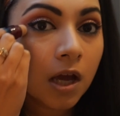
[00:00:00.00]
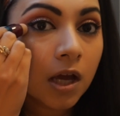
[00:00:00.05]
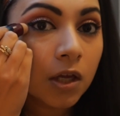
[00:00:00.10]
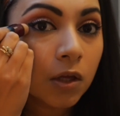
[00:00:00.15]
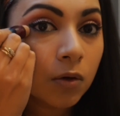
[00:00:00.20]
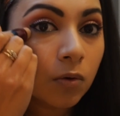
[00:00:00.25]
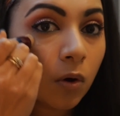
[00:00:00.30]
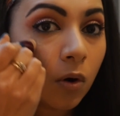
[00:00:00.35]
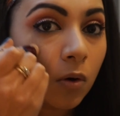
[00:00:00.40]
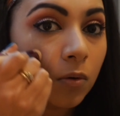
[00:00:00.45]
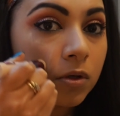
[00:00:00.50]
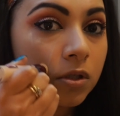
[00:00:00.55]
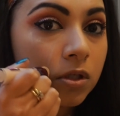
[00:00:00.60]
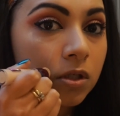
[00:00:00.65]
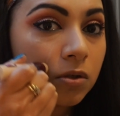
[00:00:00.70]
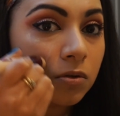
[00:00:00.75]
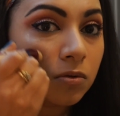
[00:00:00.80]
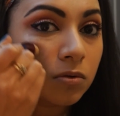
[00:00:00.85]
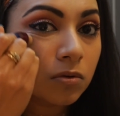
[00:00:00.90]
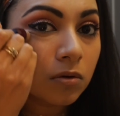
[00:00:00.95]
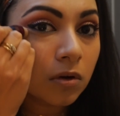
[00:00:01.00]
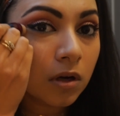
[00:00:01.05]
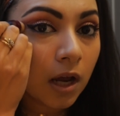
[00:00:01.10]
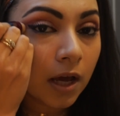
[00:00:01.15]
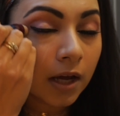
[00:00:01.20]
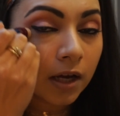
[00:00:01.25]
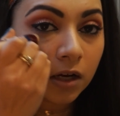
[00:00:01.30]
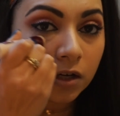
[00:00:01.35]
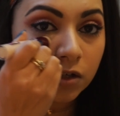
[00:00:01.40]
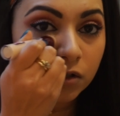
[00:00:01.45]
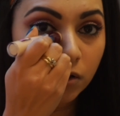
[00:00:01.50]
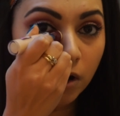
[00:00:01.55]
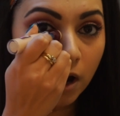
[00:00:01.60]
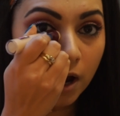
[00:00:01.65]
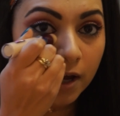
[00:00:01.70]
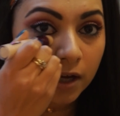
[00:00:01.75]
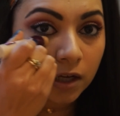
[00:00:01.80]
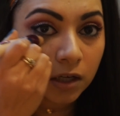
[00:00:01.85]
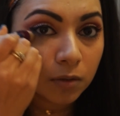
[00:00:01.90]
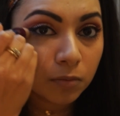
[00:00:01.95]
You always do like a
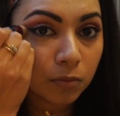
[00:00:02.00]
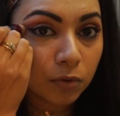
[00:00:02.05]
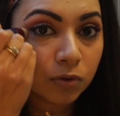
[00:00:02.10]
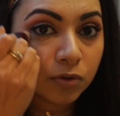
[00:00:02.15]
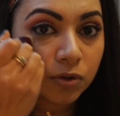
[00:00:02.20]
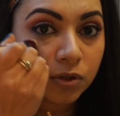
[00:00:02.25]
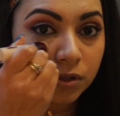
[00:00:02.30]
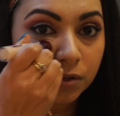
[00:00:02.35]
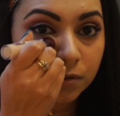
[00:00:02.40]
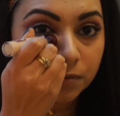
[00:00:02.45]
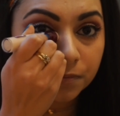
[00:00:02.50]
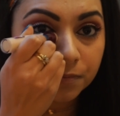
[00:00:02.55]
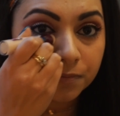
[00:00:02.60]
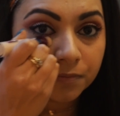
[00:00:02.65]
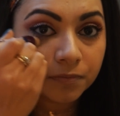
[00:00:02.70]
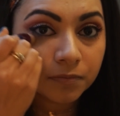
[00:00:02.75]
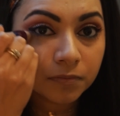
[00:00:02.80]
triangle motion.